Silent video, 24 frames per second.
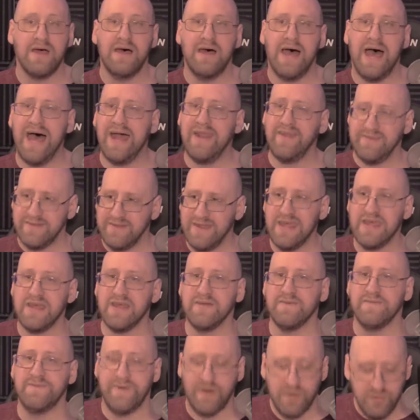had
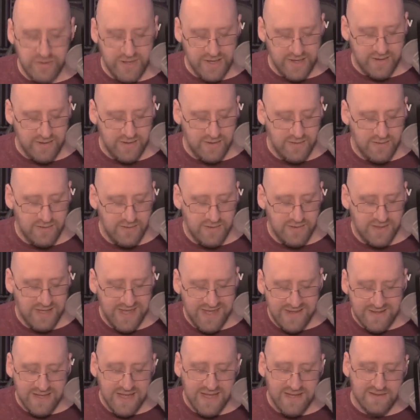indeed voted
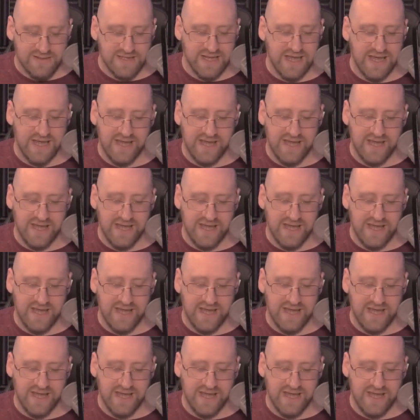illegally